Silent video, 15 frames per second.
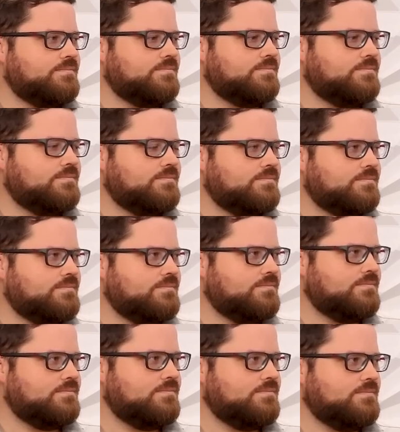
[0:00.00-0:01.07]

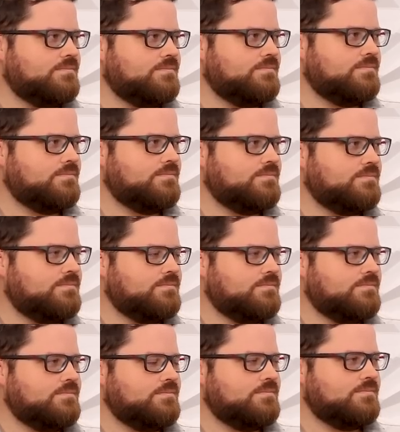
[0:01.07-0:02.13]

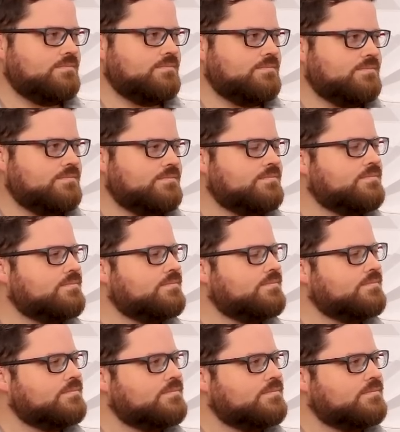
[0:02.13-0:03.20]

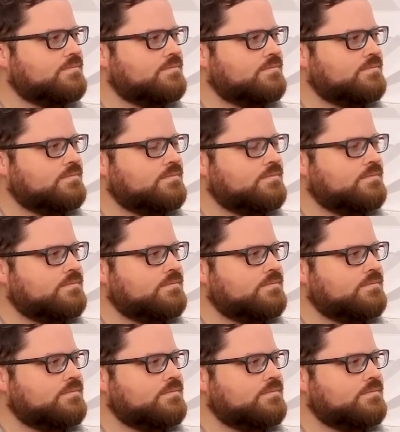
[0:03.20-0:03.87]
(not speaking)